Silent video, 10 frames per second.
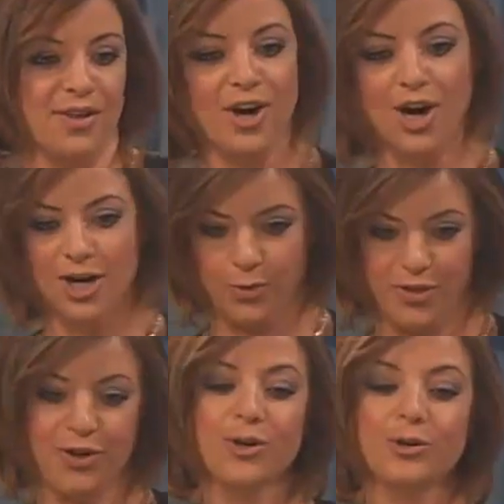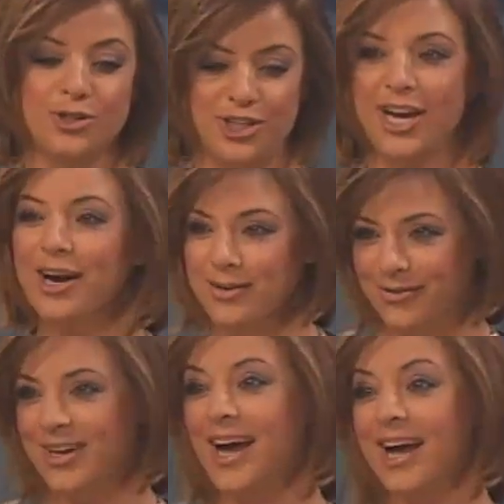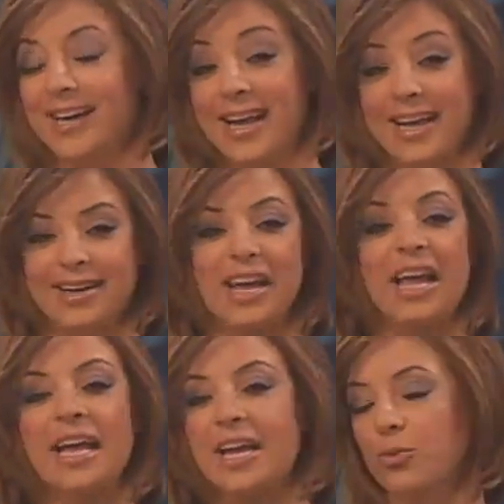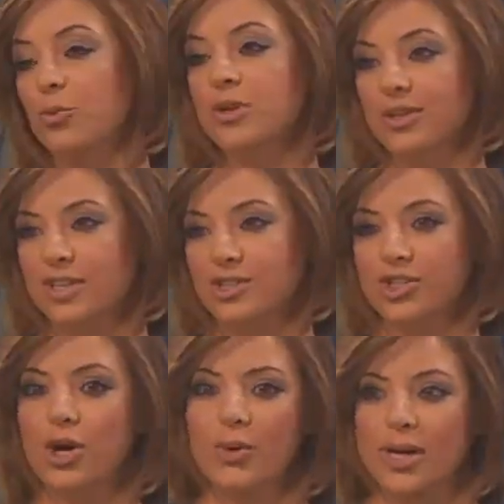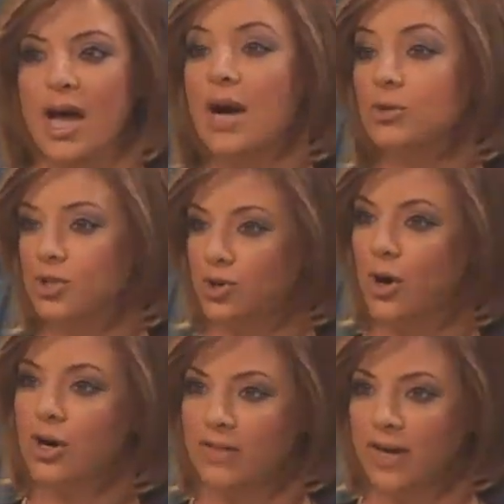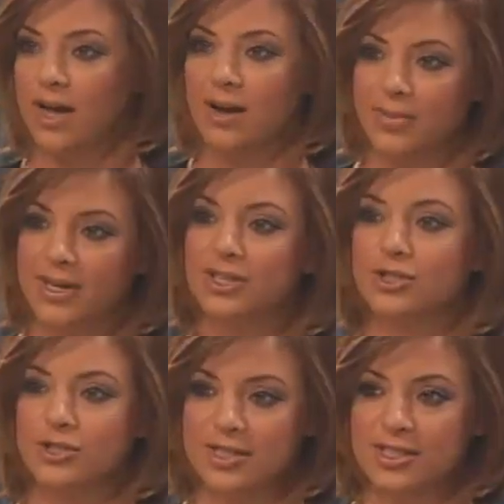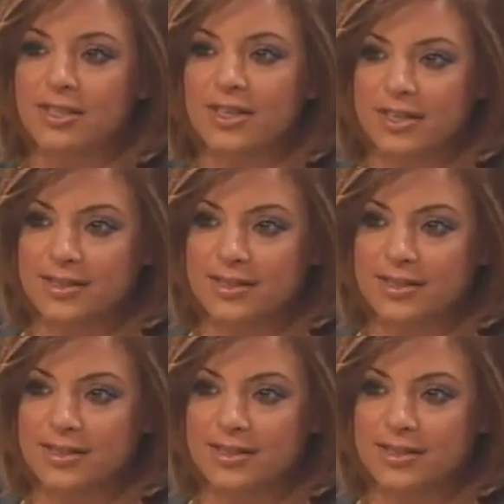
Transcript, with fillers: car with her Gucci outfit on. And it really is showing how strong that combination still is.